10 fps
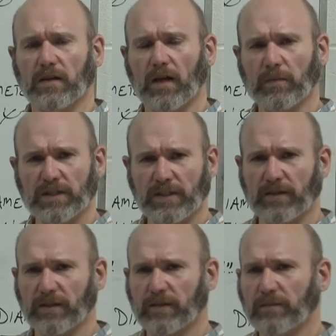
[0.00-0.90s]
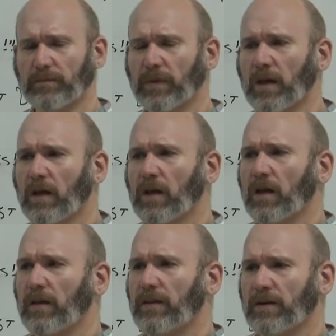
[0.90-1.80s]
a material,
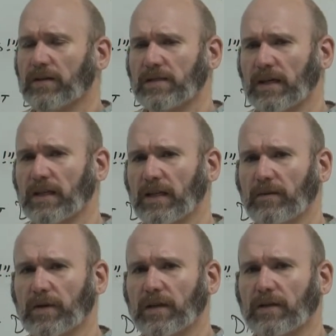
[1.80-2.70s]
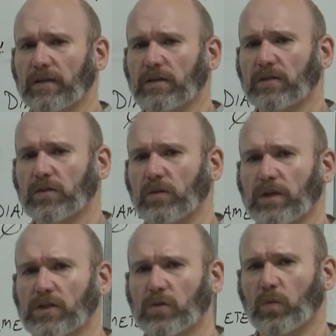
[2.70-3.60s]
there is a limit to
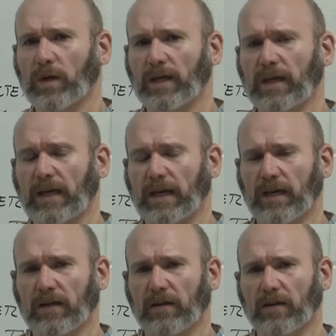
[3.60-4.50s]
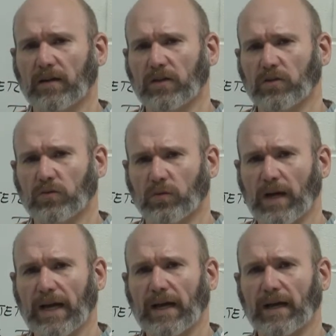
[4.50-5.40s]
which we can
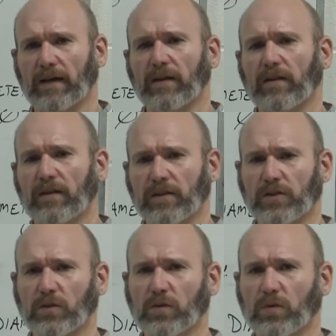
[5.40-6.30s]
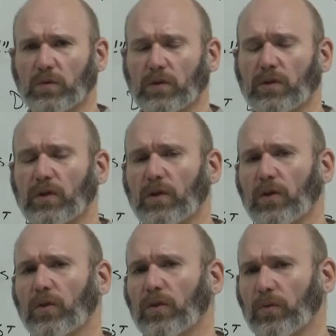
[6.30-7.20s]
drag the tool
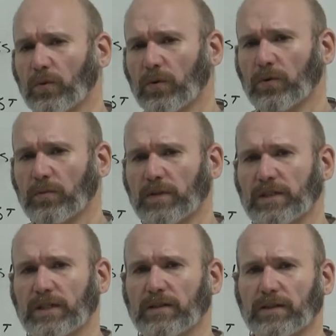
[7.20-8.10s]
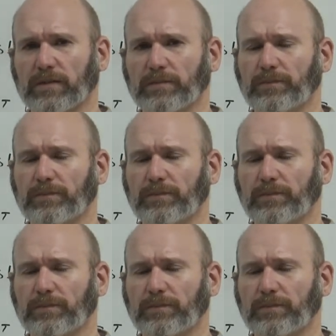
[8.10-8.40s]
through the material.